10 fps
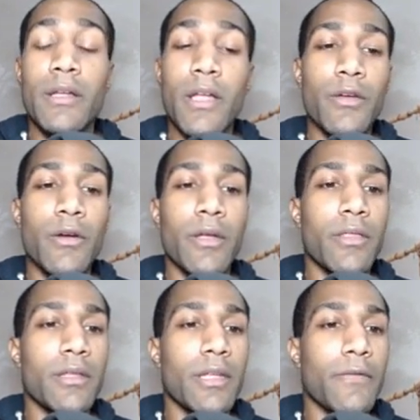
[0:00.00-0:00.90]
Another great
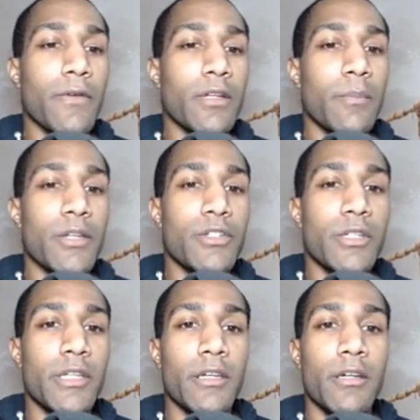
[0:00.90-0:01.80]
thing that I forgot to
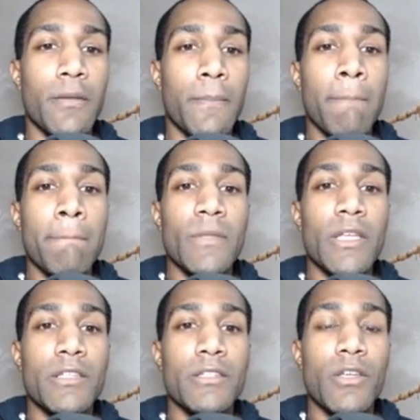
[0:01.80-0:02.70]
mention here
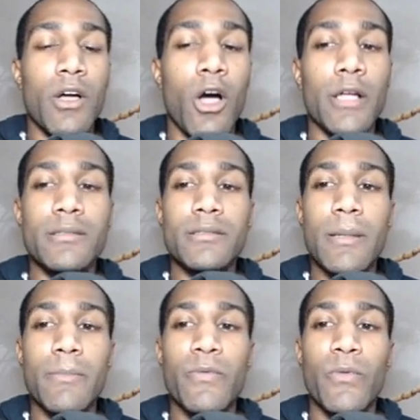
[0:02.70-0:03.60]
is on
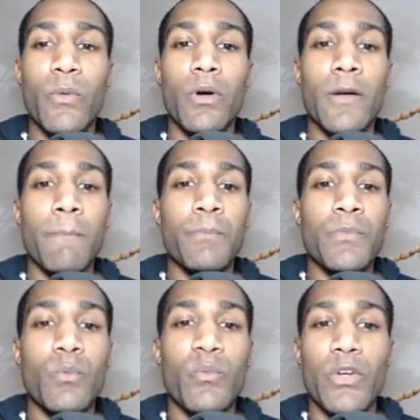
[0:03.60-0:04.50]
step 4
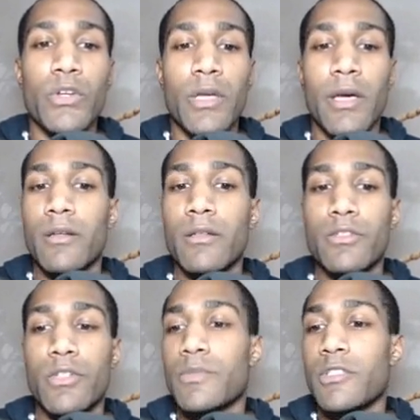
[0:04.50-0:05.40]
for your title,
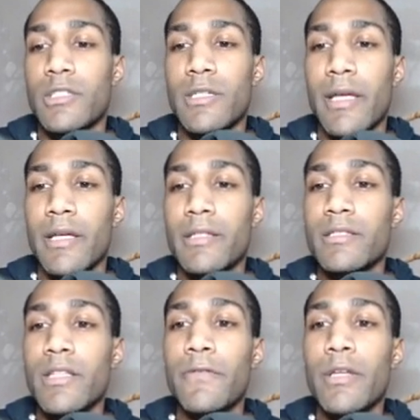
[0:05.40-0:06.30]
description, and tags and stuff.